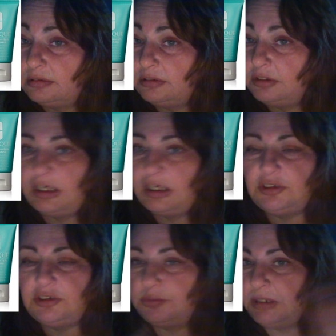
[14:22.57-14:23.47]
You can't
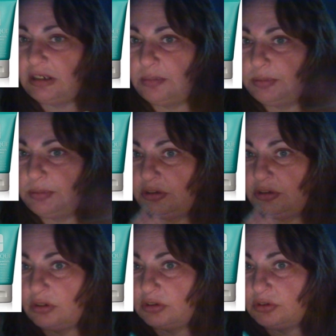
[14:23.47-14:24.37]
just pick it up at the
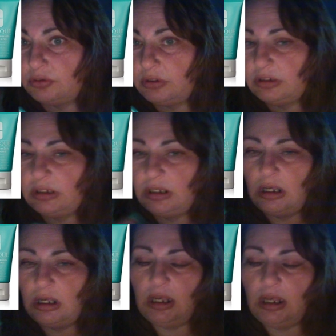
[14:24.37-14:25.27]
drugstore.
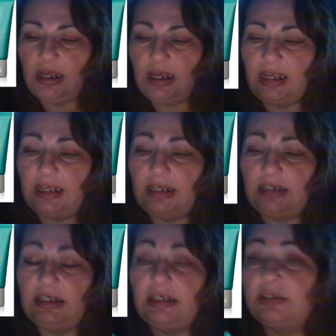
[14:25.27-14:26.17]
And
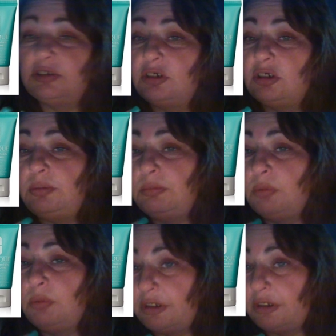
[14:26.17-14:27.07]
it's going to be
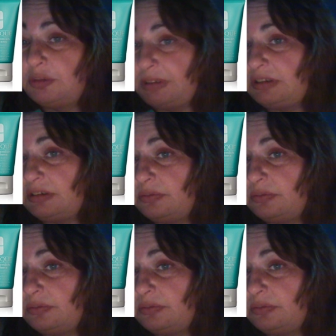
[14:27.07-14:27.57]
more expensive.